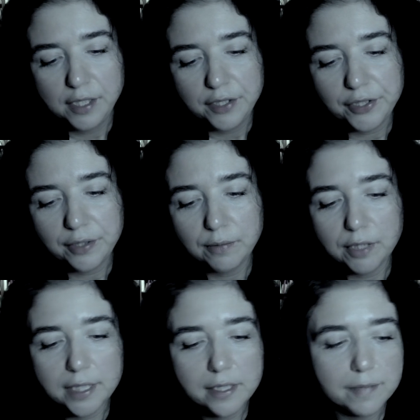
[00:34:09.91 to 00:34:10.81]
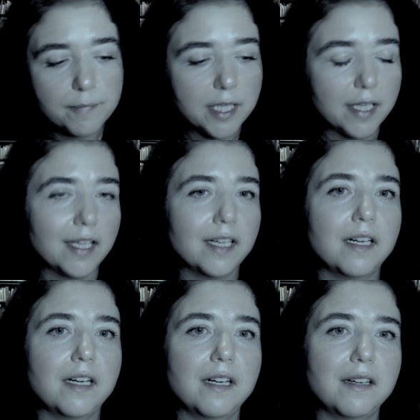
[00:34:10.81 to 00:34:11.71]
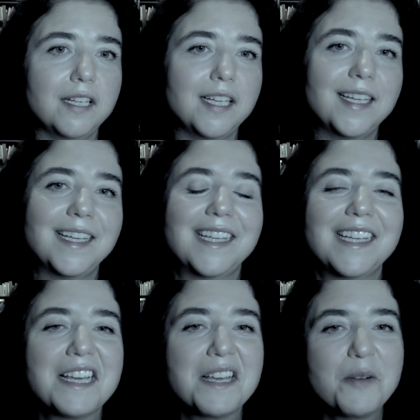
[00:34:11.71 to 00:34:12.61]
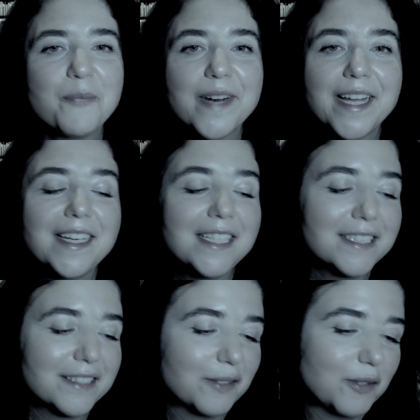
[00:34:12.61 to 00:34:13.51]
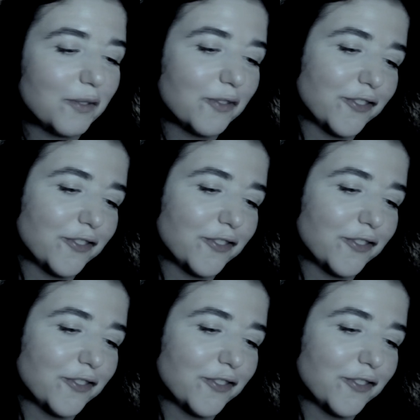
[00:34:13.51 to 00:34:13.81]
So this is my my list of